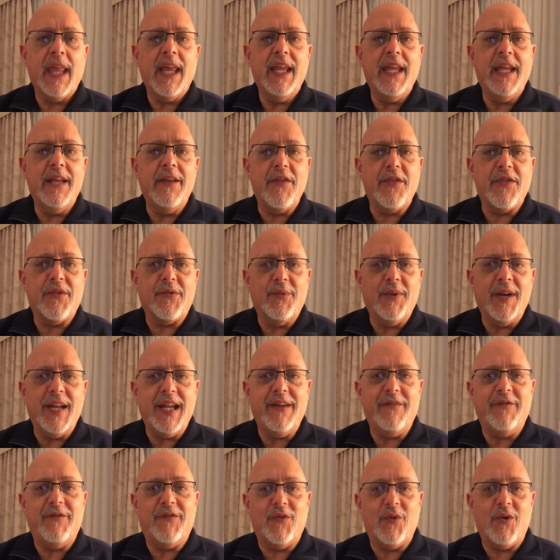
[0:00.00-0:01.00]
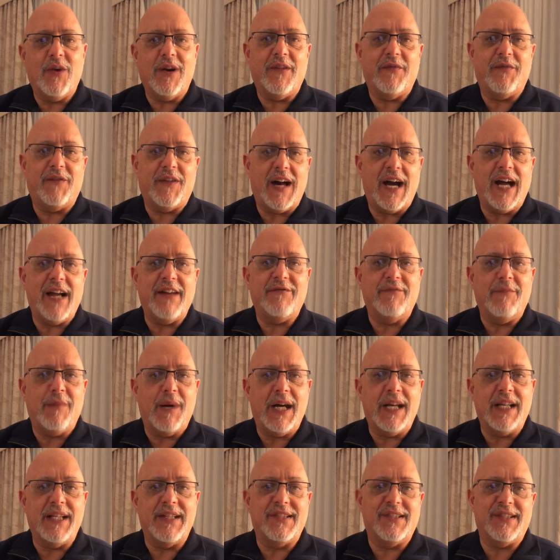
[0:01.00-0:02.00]
in three, four, five
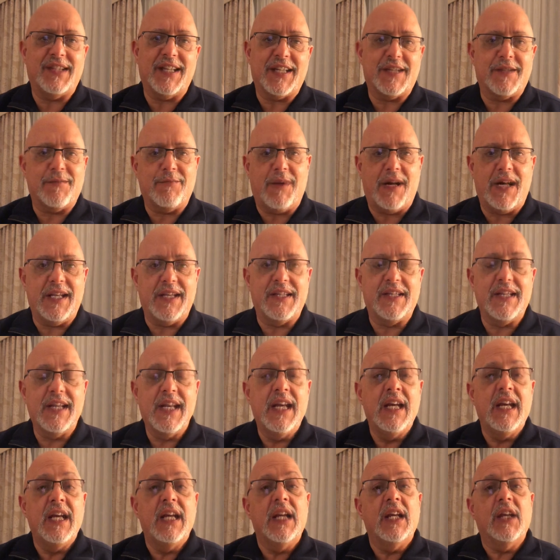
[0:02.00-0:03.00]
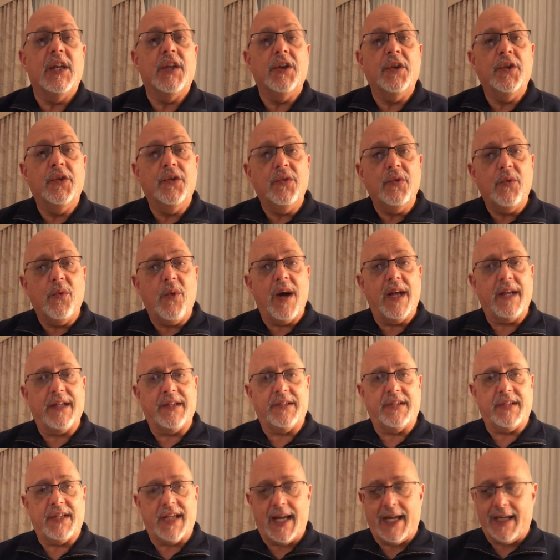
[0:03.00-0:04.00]
months, six months, you want
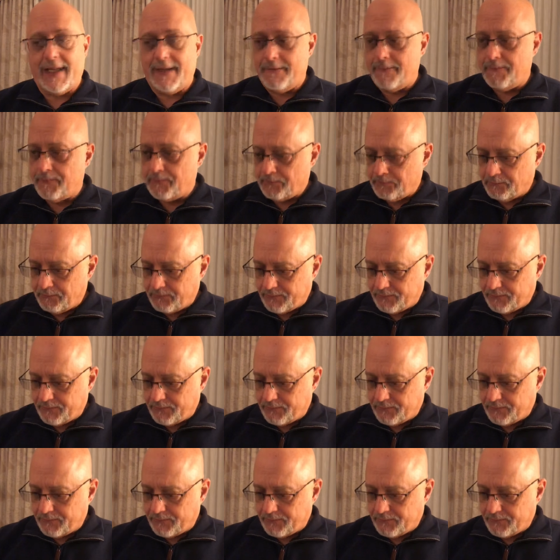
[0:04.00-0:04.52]
to say,